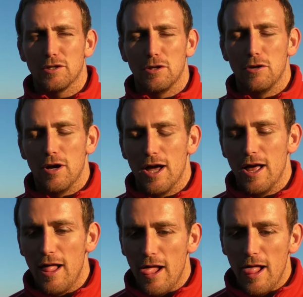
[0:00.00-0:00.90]
So uh,
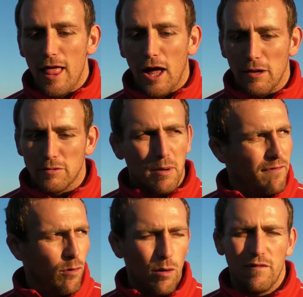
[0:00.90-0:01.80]
okay it was about
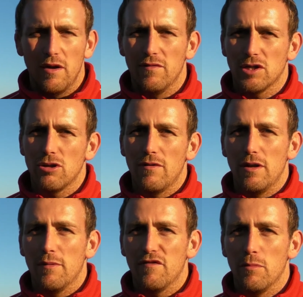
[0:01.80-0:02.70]
four or five of us travelling
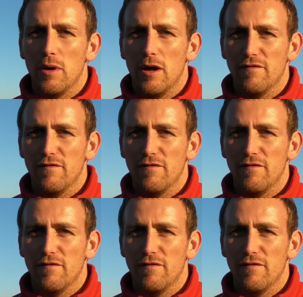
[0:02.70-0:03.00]
up from uh,